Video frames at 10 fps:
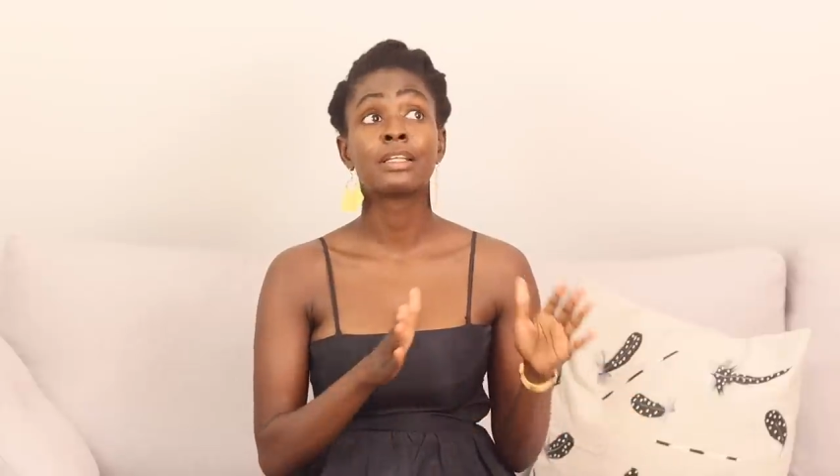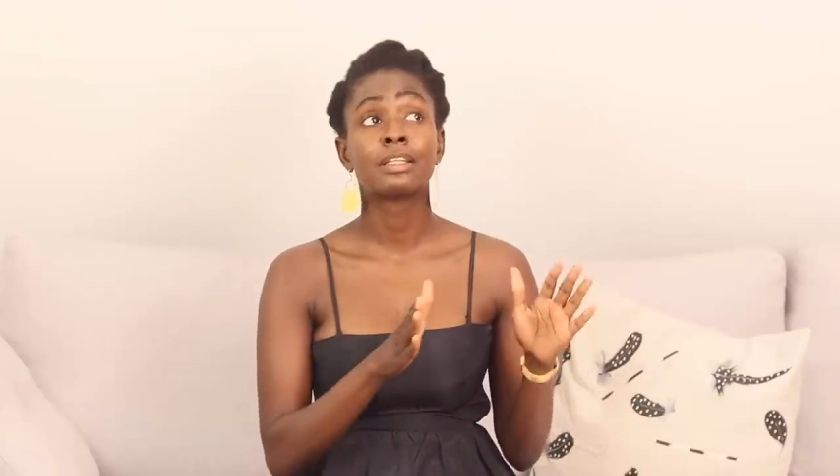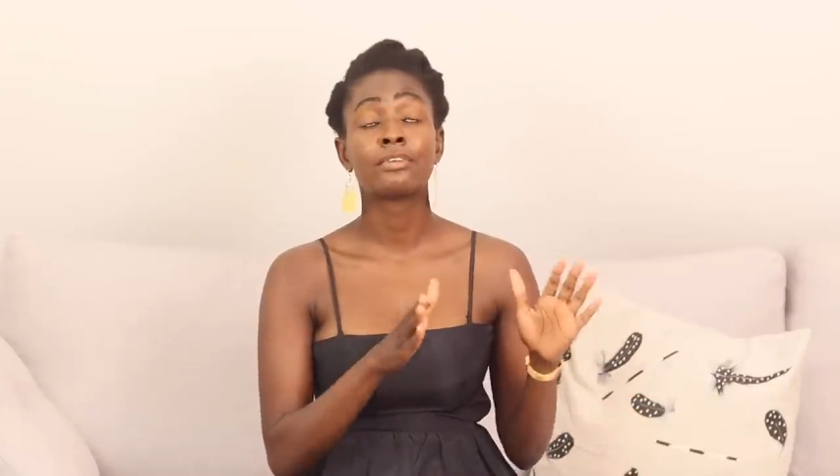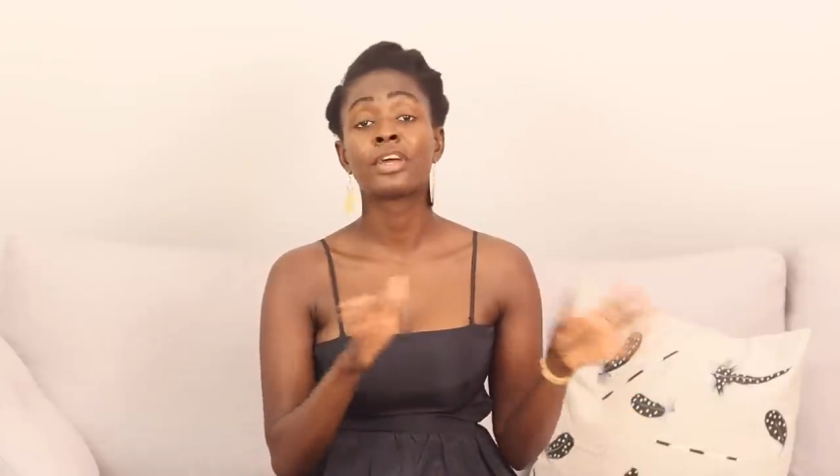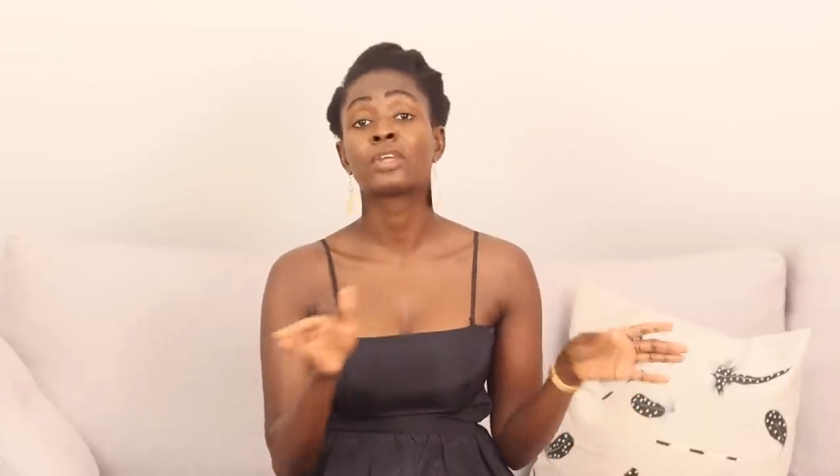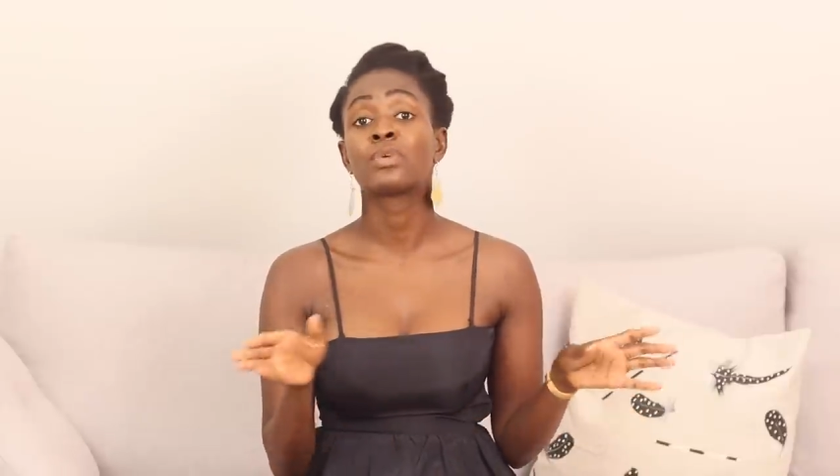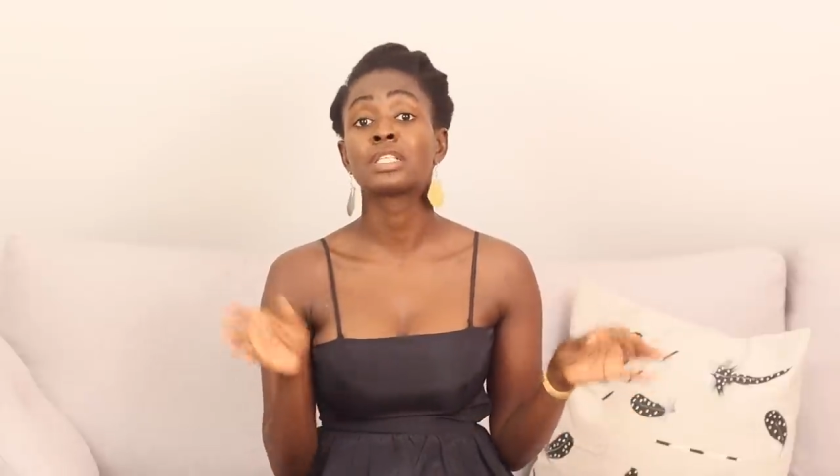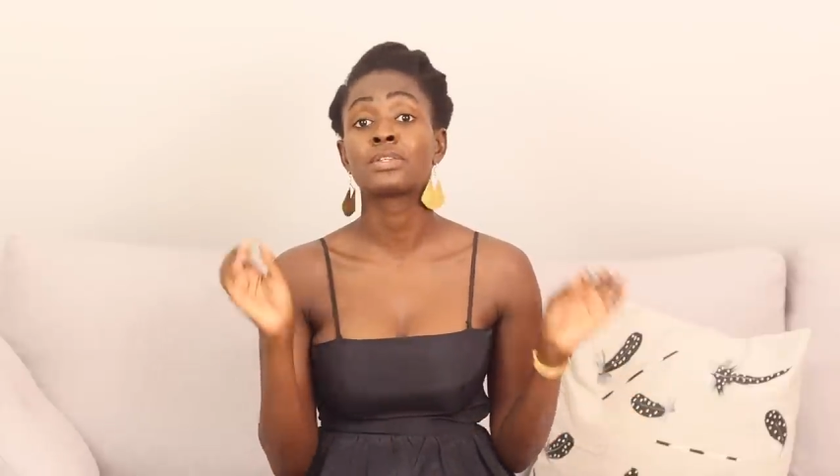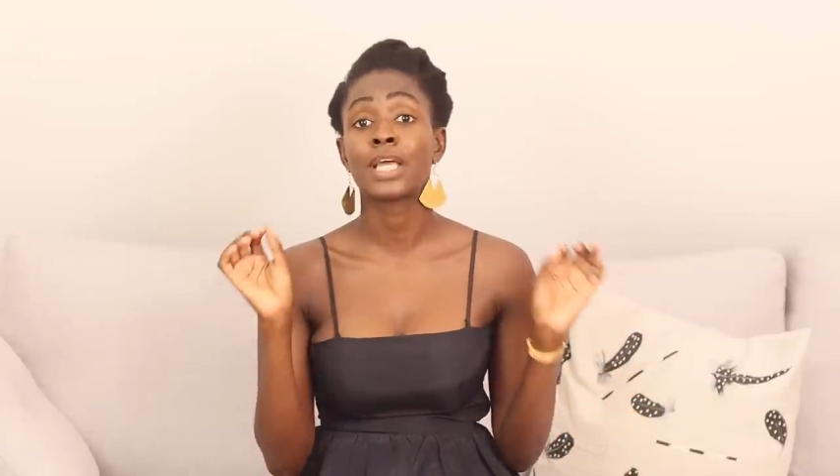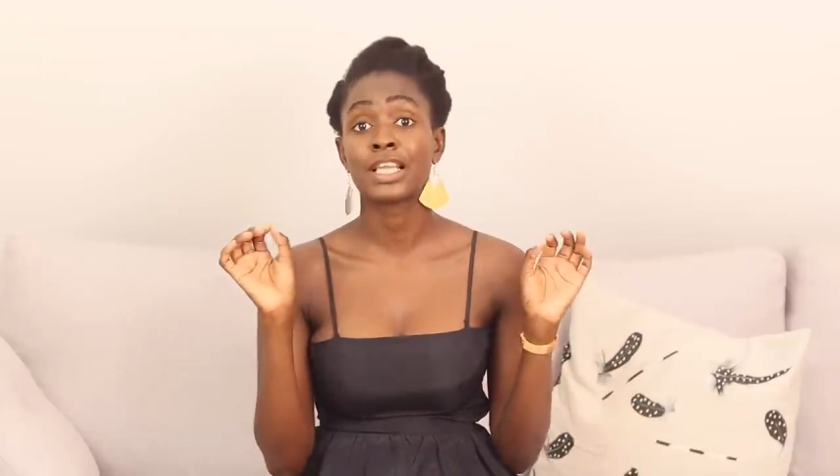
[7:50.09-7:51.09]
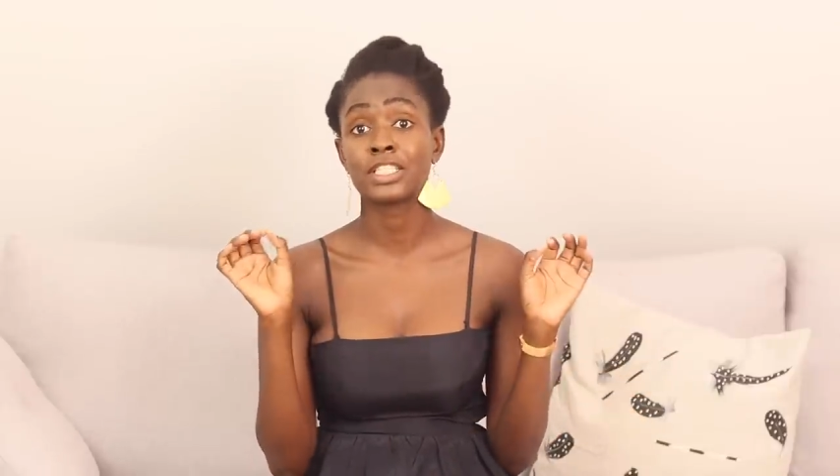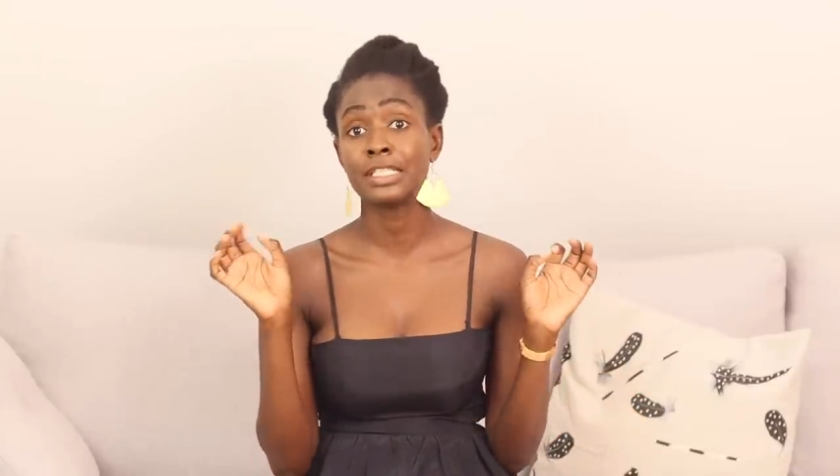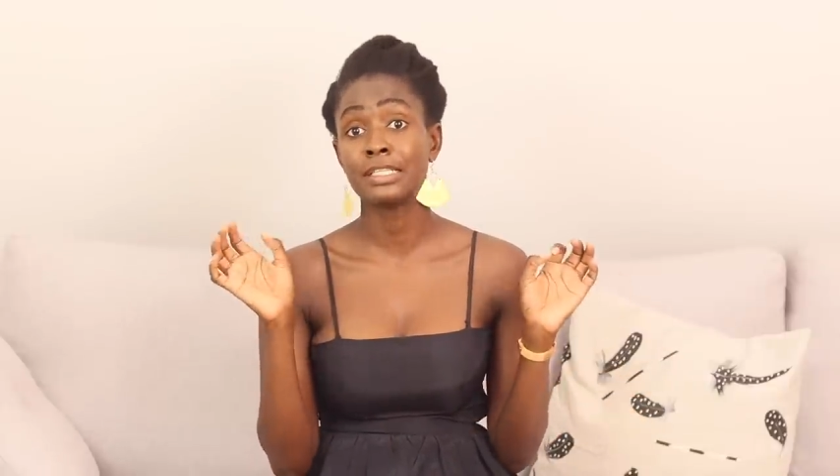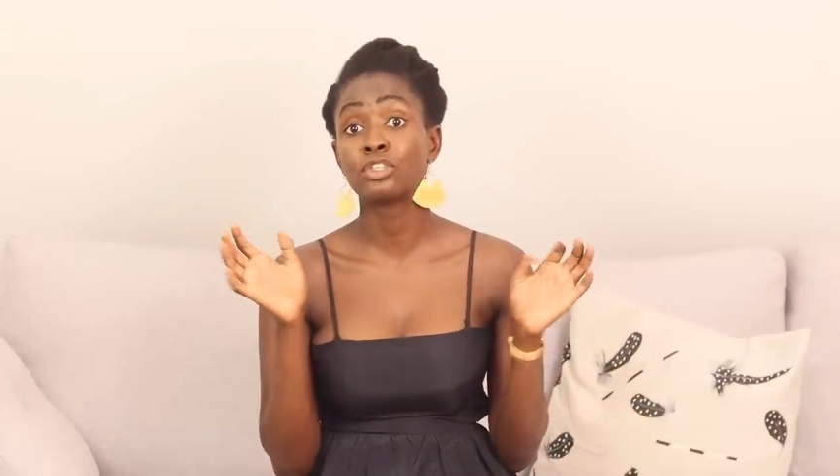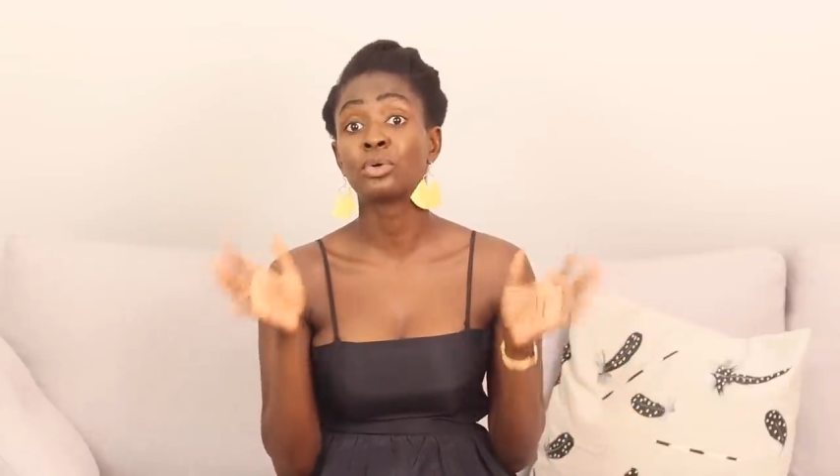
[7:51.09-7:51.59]
the red ones, they
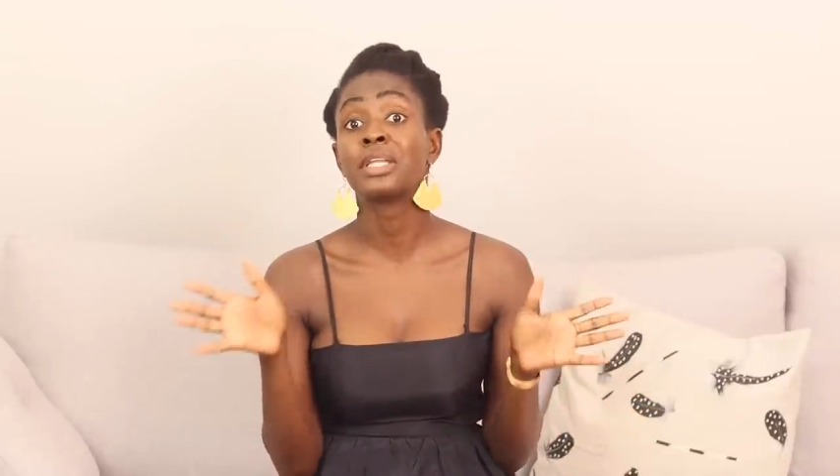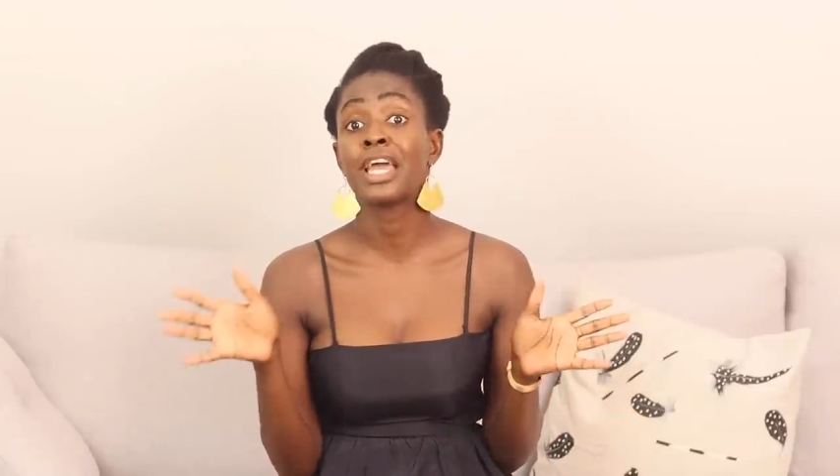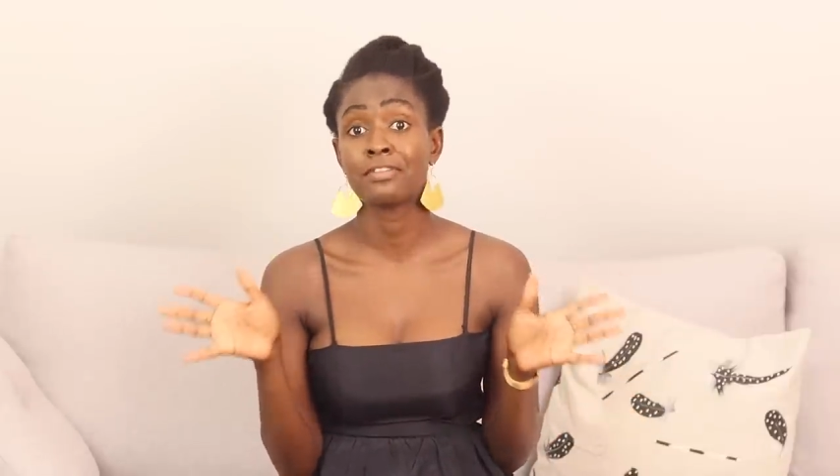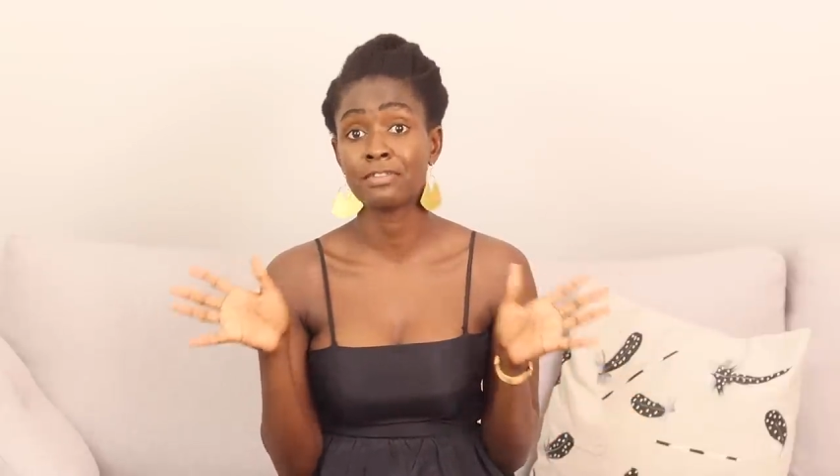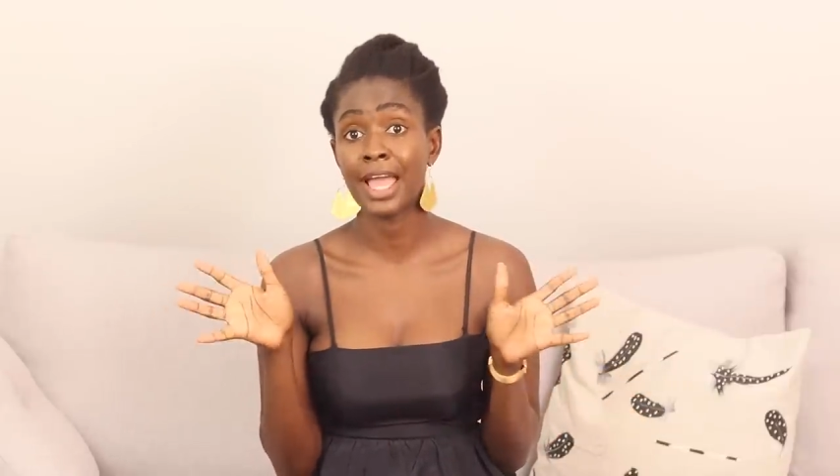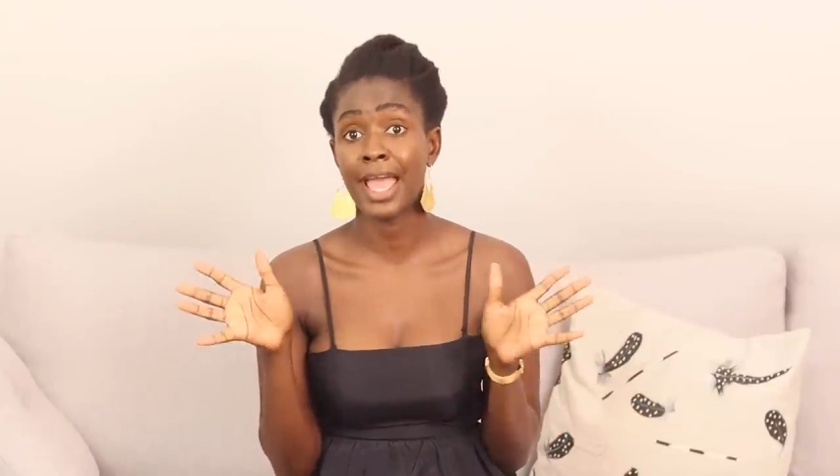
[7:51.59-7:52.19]
actually don't have